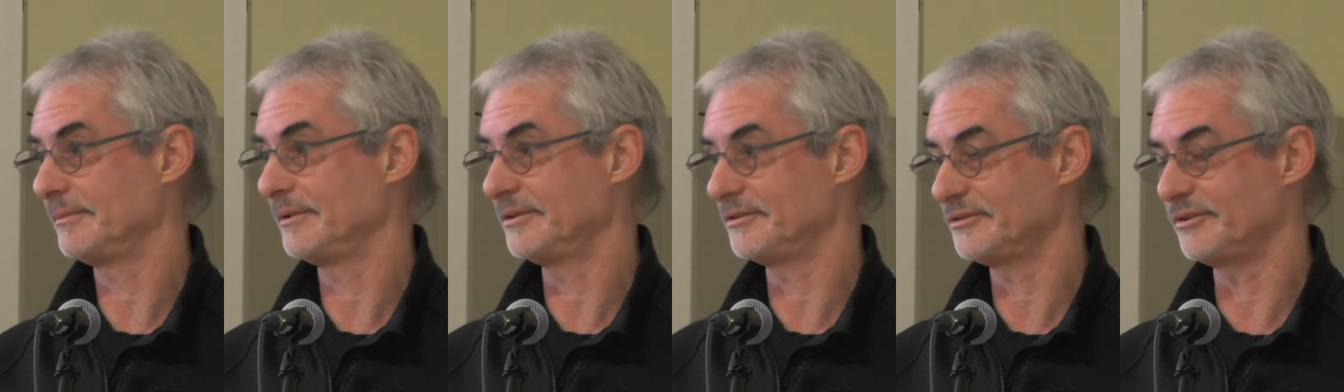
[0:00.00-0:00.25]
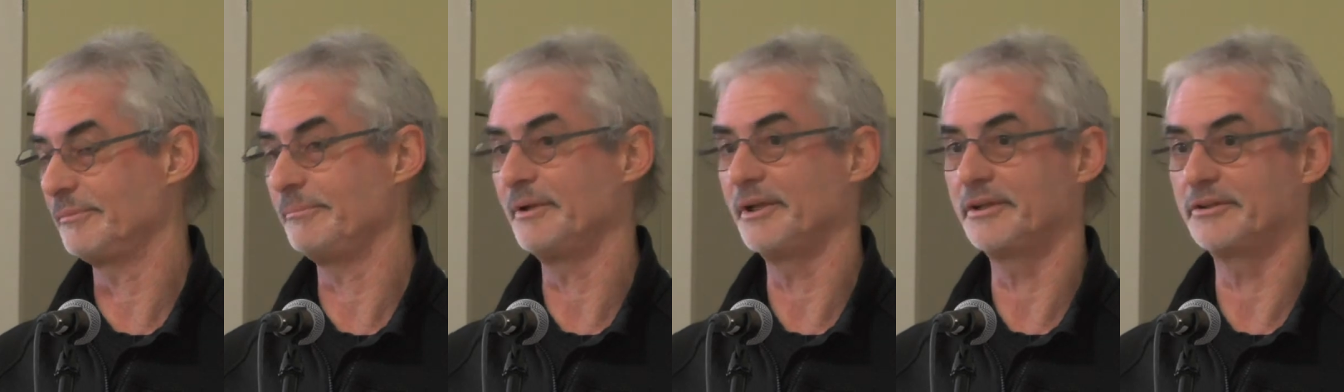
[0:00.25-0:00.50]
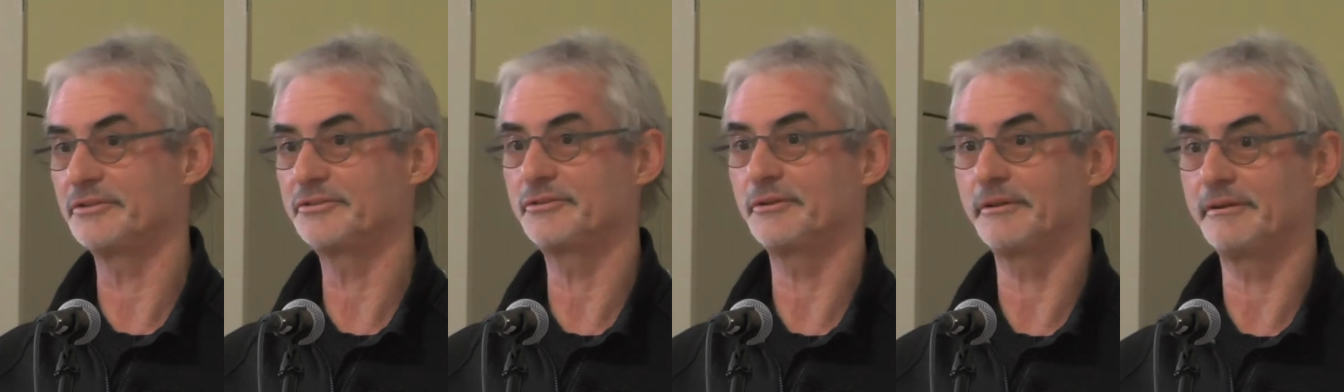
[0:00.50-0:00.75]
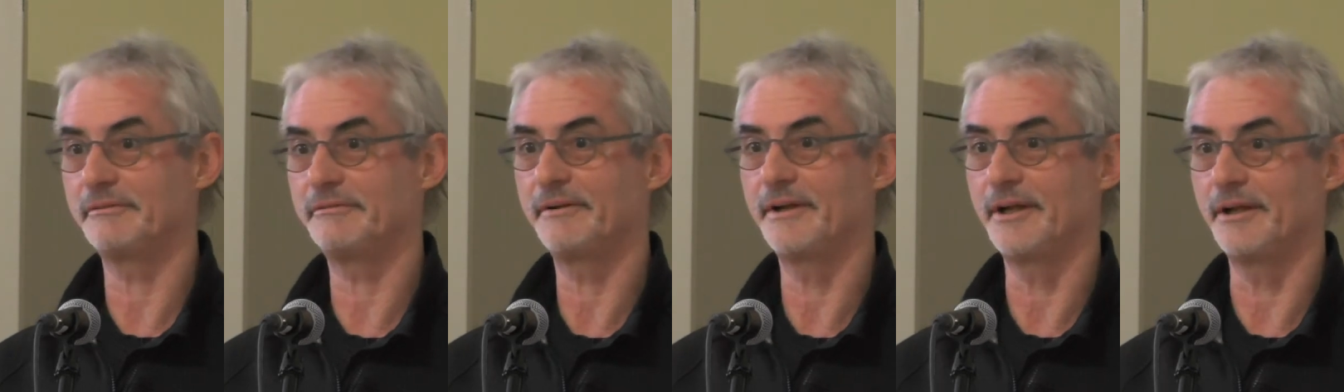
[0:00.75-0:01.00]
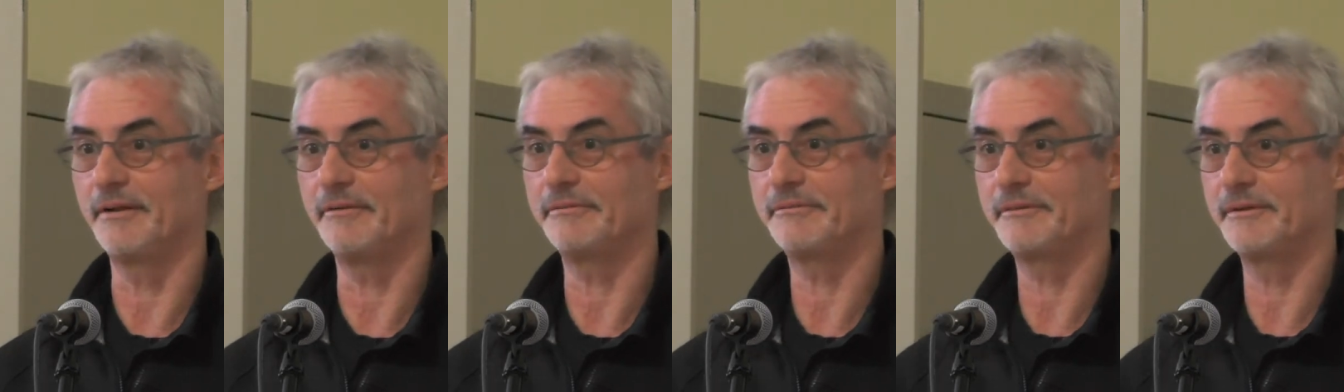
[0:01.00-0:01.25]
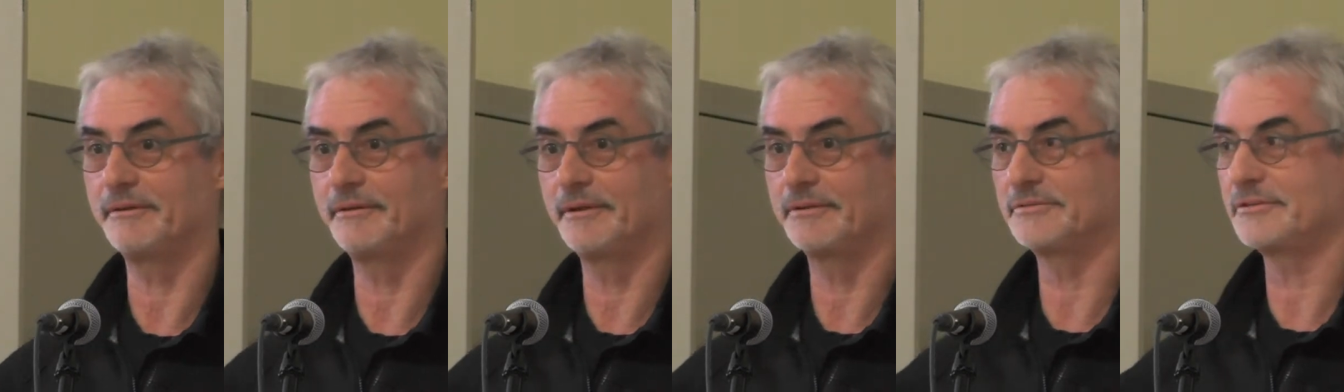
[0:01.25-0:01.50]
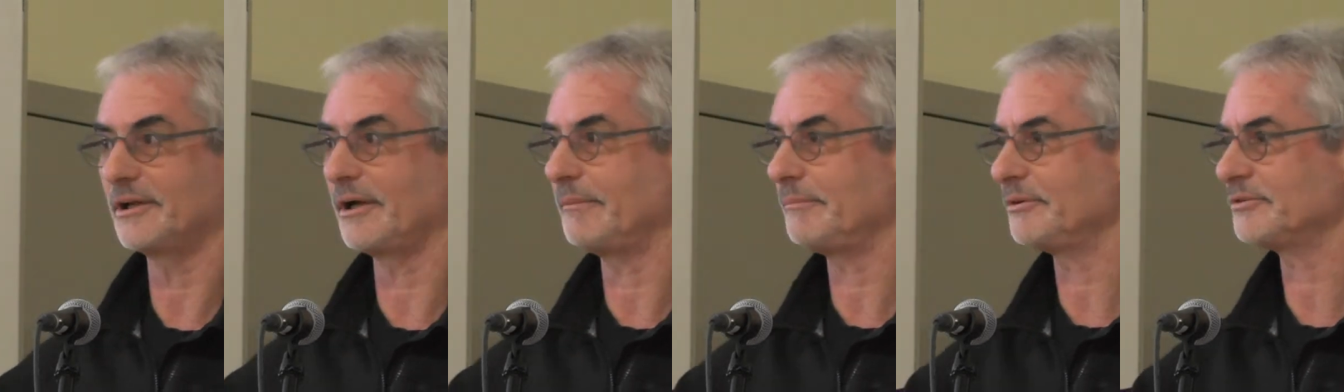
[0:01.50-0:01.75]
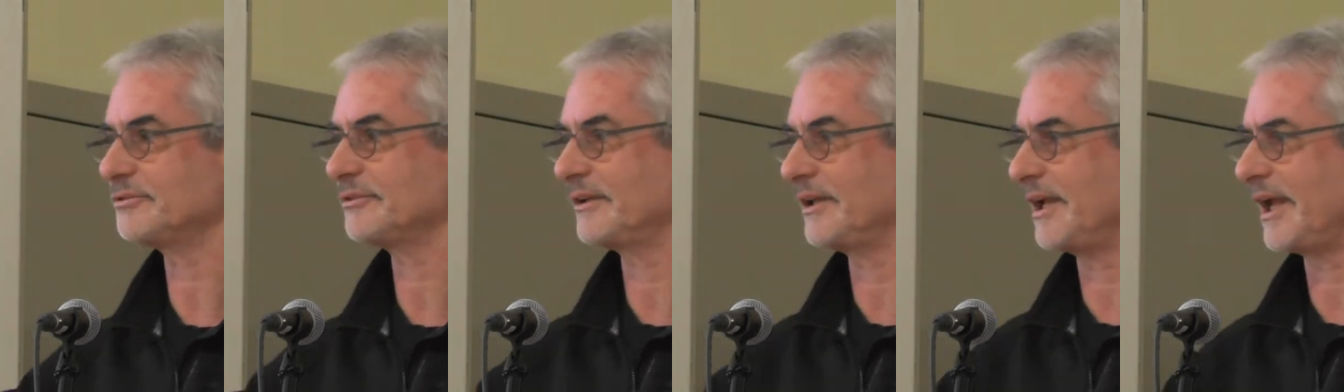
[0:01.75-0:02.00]
is the Minister of Health. And it's
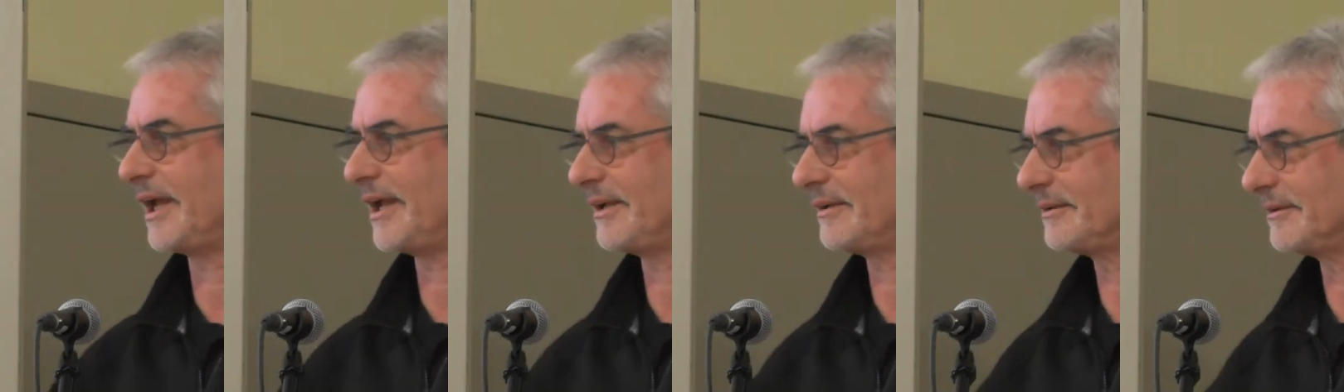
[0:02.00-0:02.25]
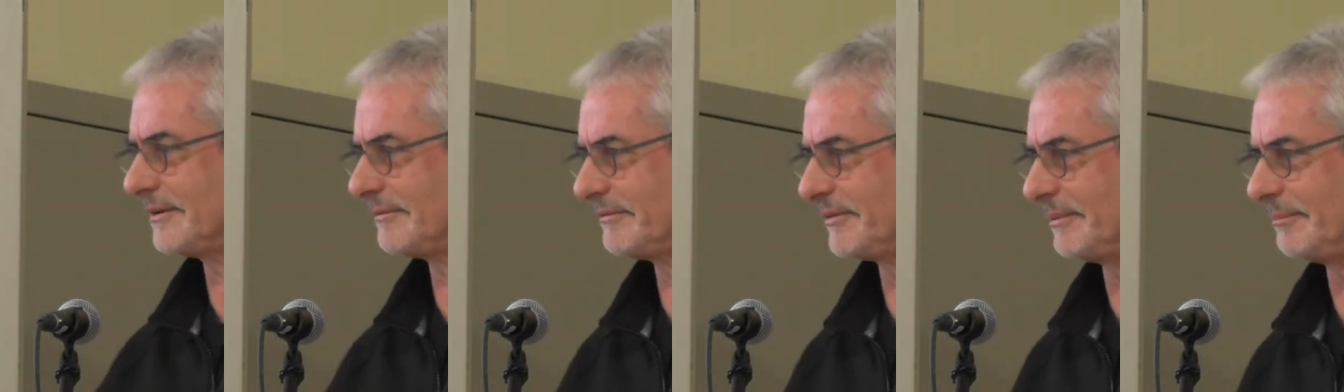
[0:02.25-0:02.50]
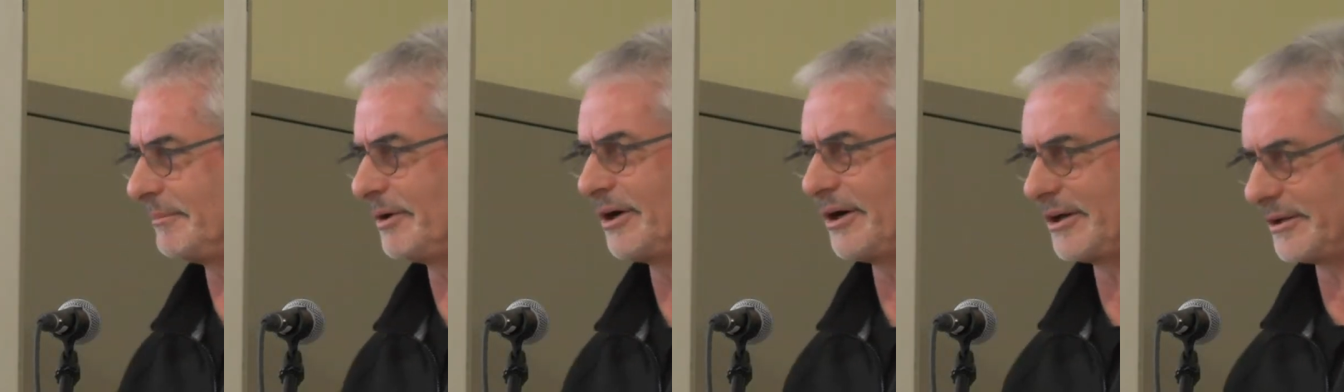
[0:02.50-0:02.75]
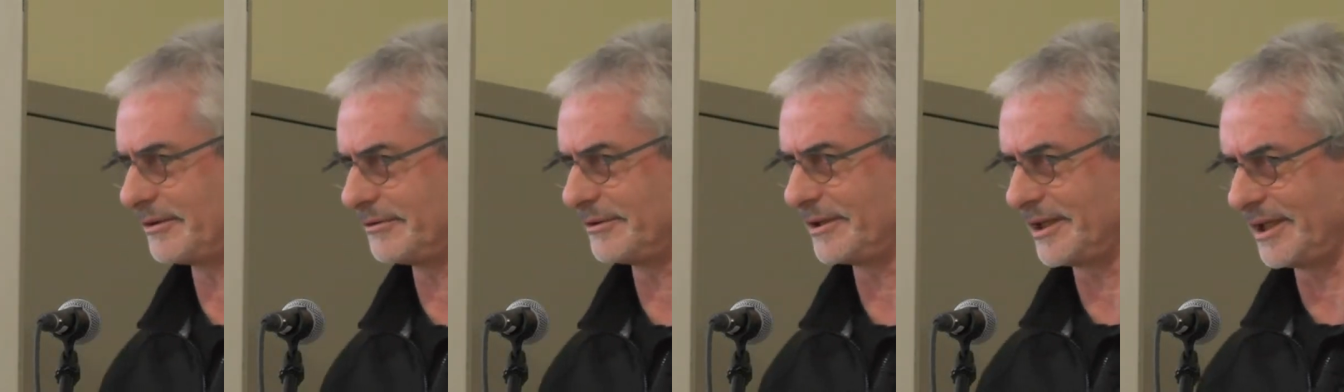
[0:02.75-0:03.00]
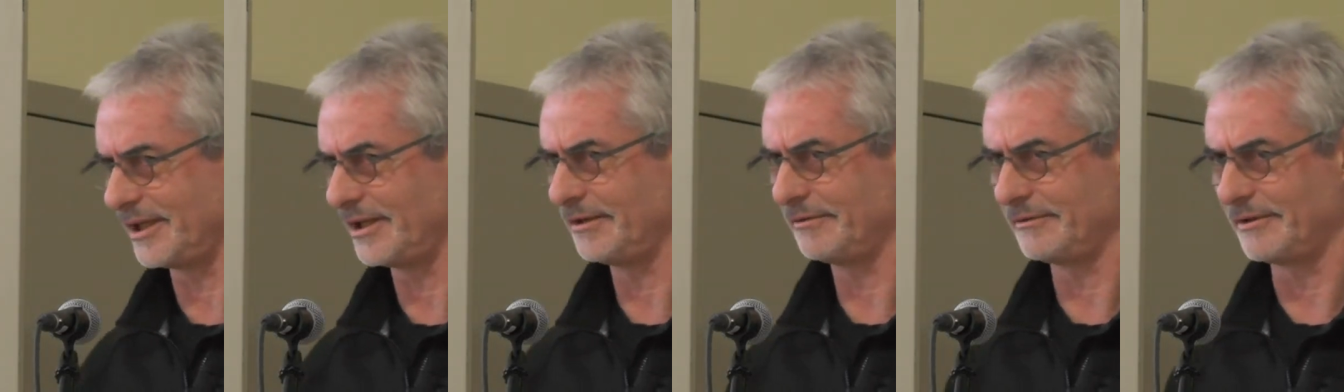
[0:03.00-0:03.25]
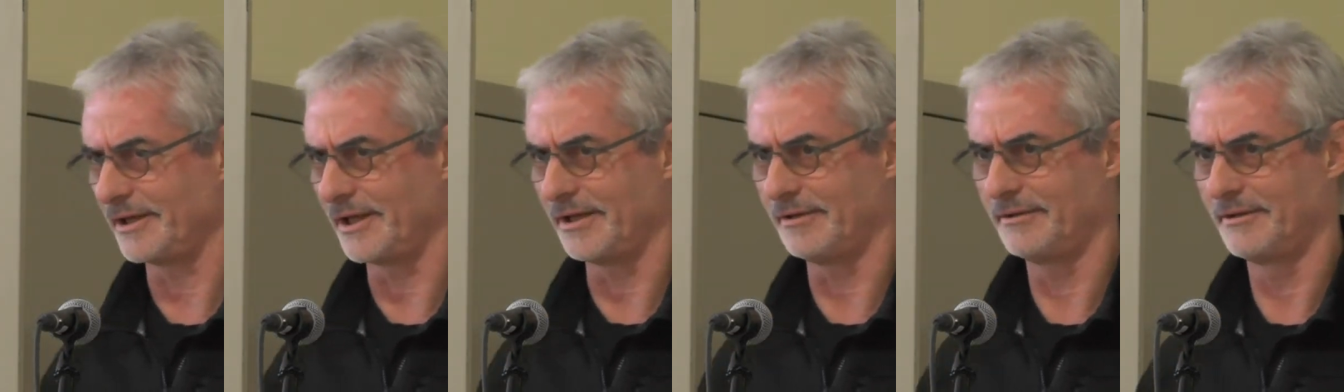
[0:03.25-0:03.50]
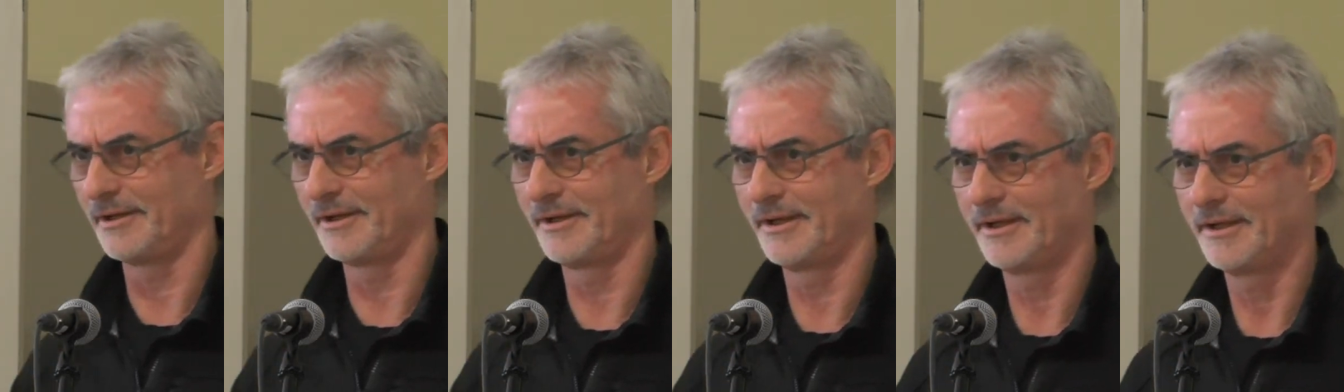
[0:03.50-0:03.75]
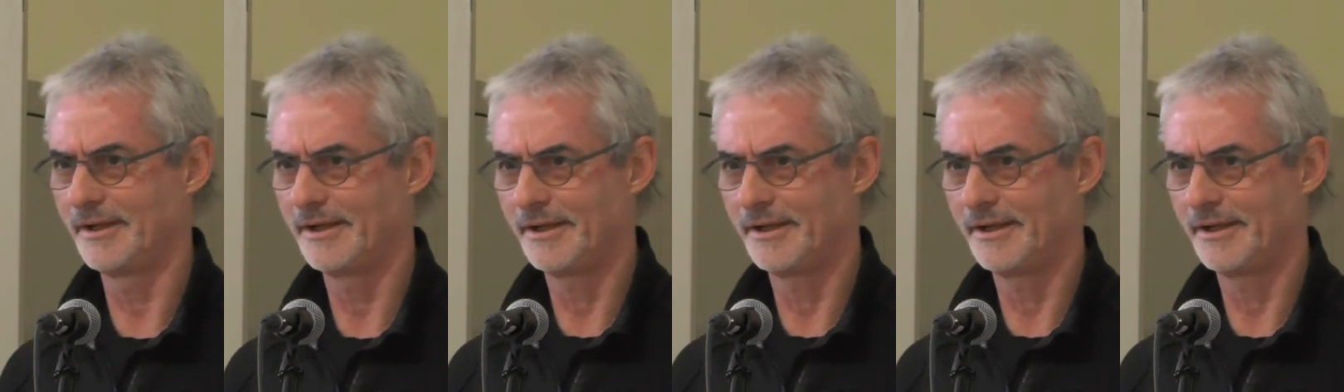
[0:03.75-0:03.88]
almost the end of the modern era,